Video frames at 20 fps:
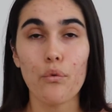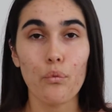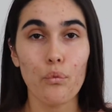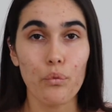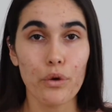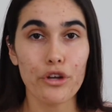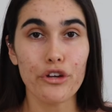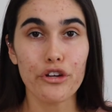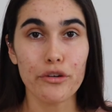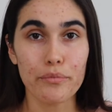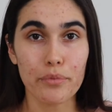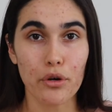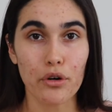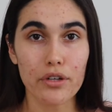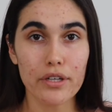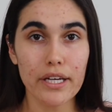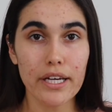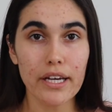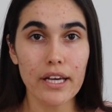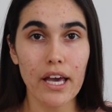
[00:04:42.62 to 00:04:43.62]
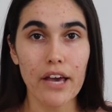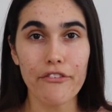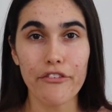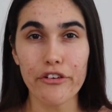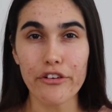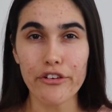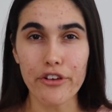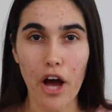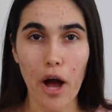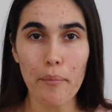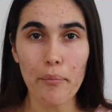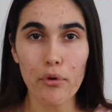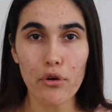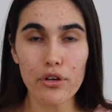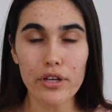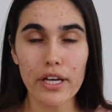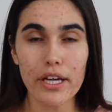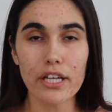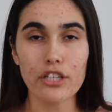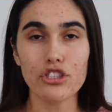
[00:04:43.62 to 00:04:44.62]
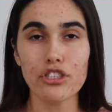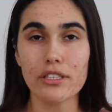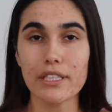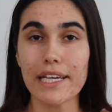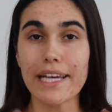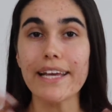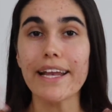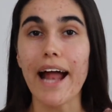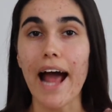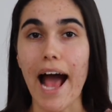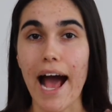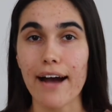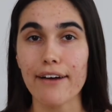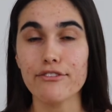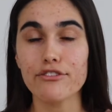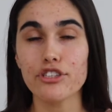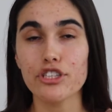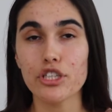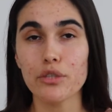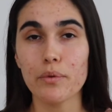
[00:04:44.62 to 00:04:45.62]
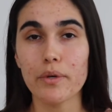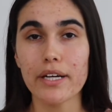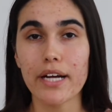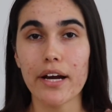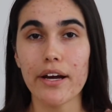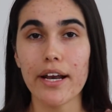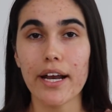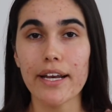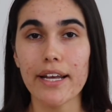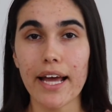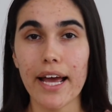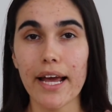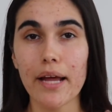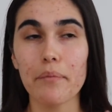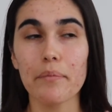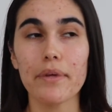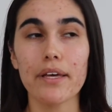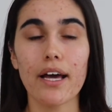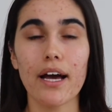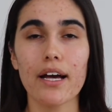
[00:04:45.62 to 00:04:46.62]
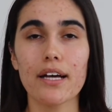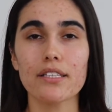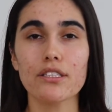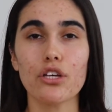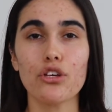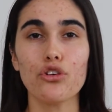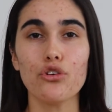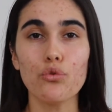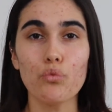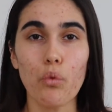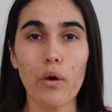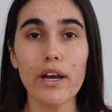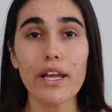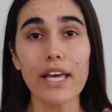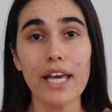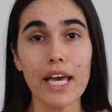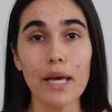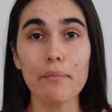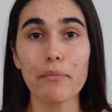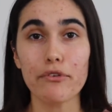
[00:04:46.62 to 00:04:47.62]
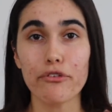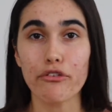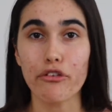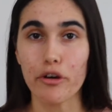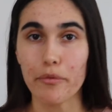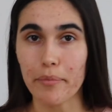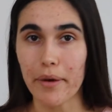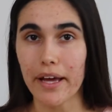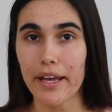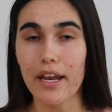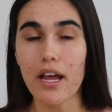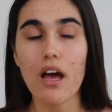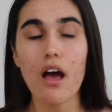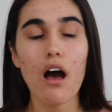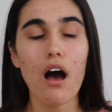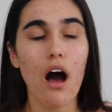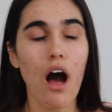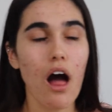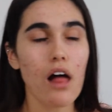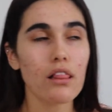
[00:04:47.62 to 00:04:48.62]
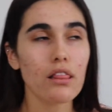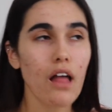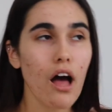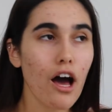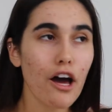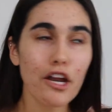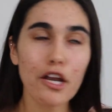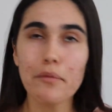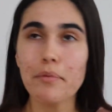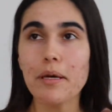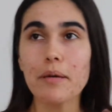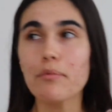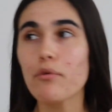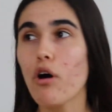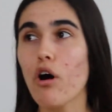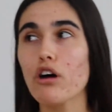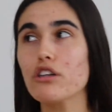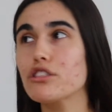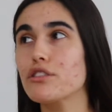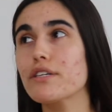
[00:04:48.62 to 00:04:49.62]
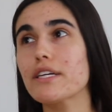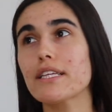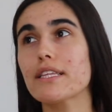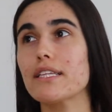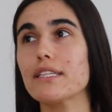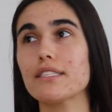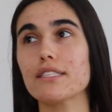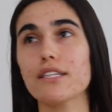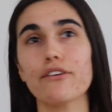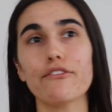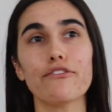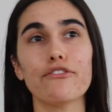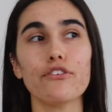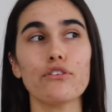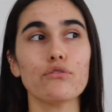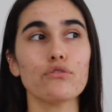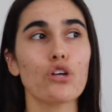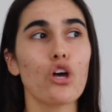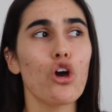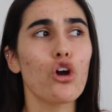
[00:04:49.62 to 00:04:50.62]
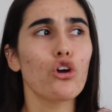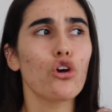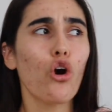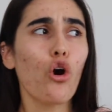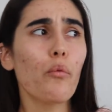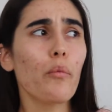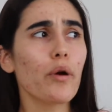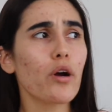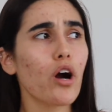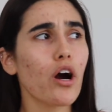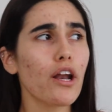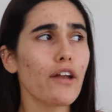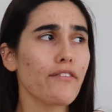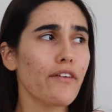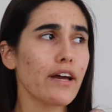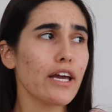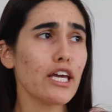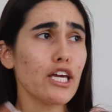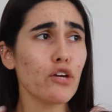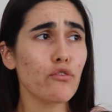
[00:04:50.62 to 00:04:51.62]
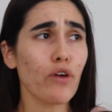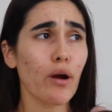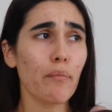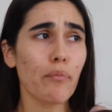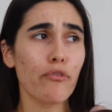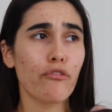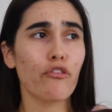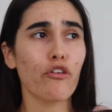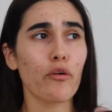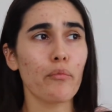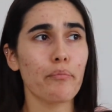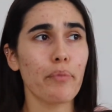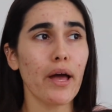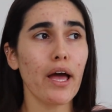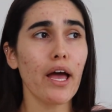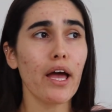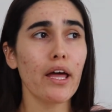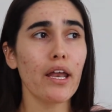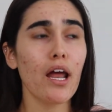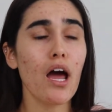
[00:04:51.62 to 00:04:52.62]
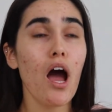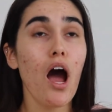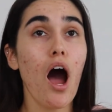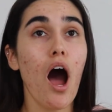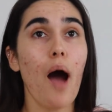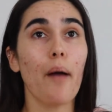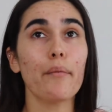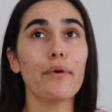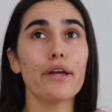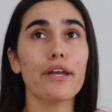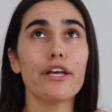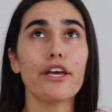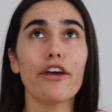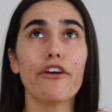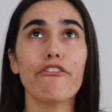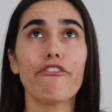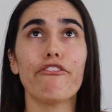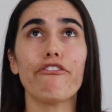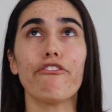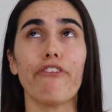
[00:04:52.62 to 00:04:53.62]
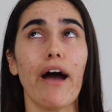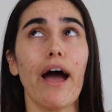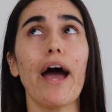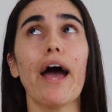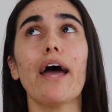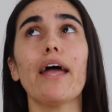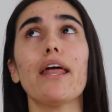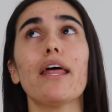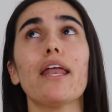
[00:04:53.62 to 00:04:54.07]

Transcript: when you're bulking. If you're not bulking, just eat after your workout at night, because you want to eat before bed. A lot of people also get this confused. Oh my God, if I eat right before bed, I'm gonna get fat